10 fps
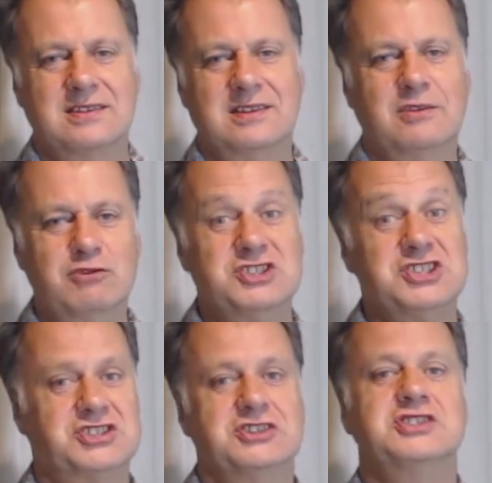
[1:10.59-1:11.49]
the
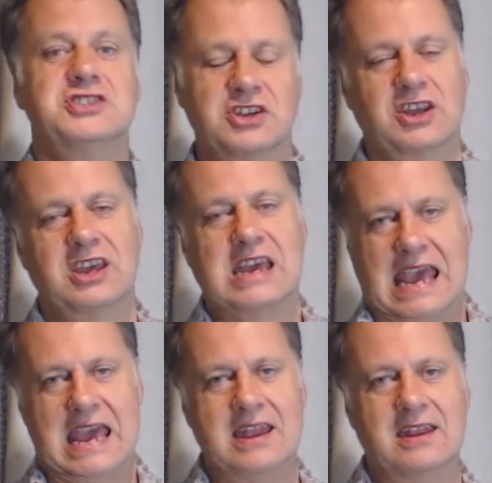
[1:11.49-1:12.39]
resistance is going to
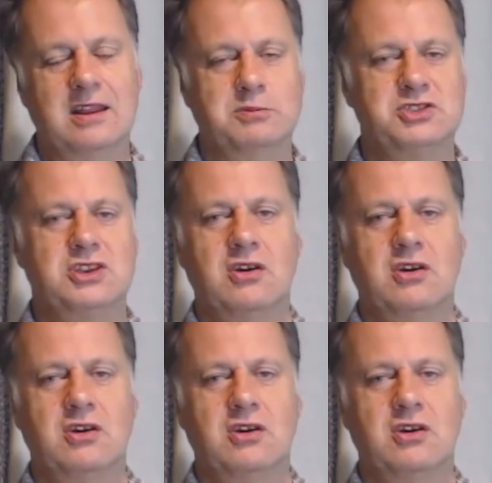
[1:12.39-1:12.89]
kick in, and I'm